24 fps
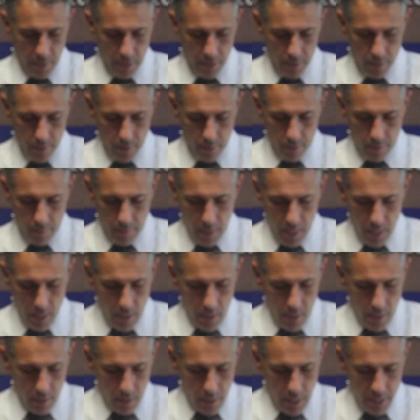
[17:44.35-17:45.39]
So,
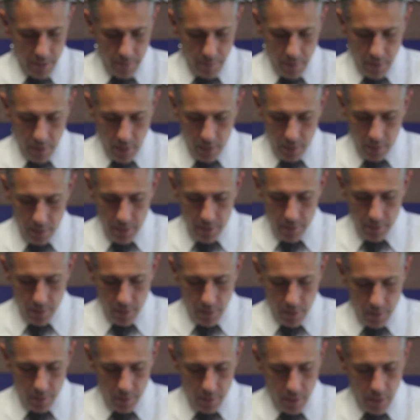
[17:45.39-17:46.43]
last but not least
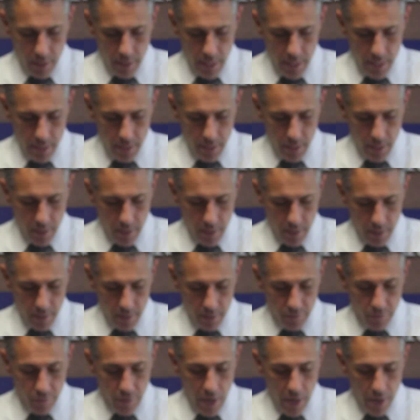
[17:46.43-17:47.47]
on slide 18
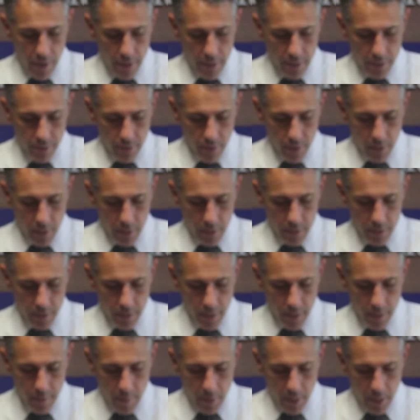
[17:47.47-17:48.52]
is very strong
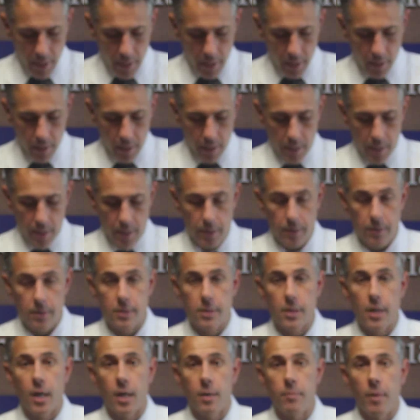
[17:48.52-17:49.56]
insider buying and
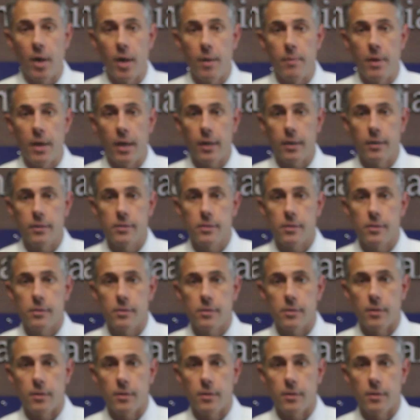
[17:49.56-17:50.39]
stock buybacks.